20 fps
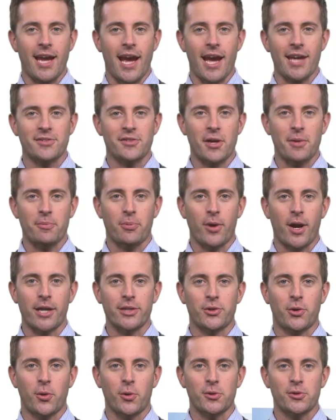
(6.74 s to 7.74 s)
guys, I'm
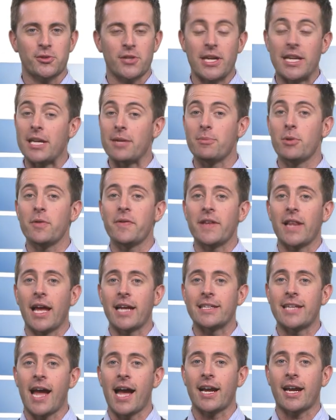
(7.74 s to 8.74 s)
Brian Corsetti and
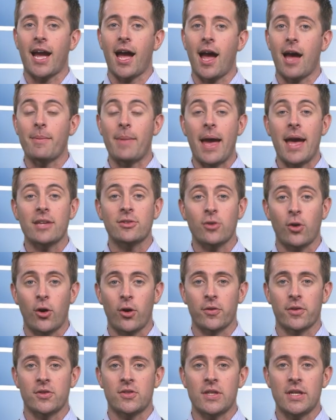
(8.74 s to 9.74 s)
MovieLine.com has
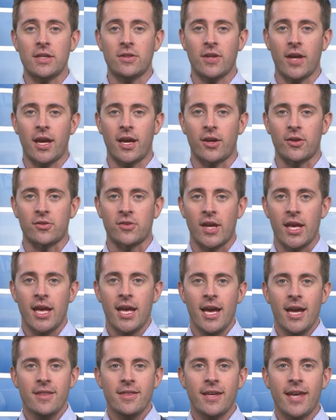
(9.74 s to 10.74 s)
all the details.
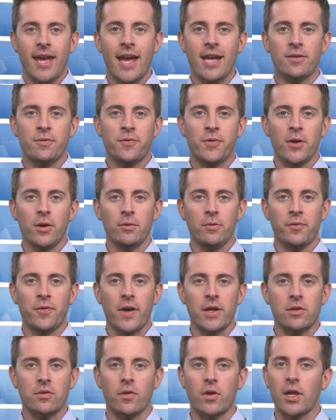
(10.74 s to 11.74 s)
The Cannes Film
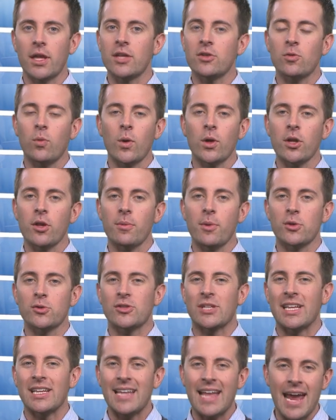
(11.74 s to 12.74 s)
Festival is one of the
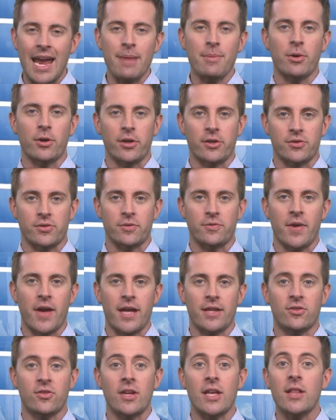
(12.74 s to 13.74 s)
most glamorous
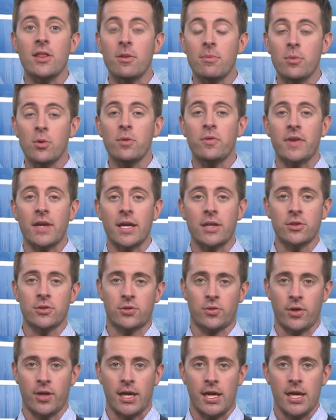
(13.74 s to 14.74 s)
events in the movie
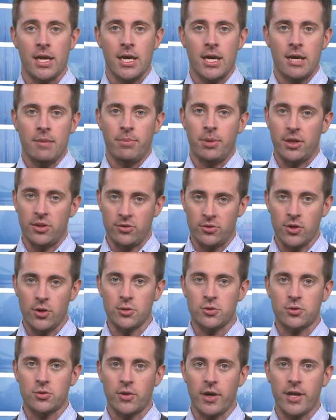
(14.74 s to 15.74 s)
industry, but it's
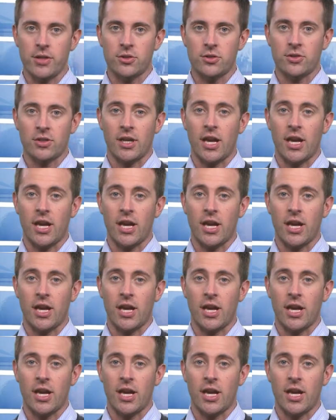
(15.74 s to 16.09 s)
no stranger to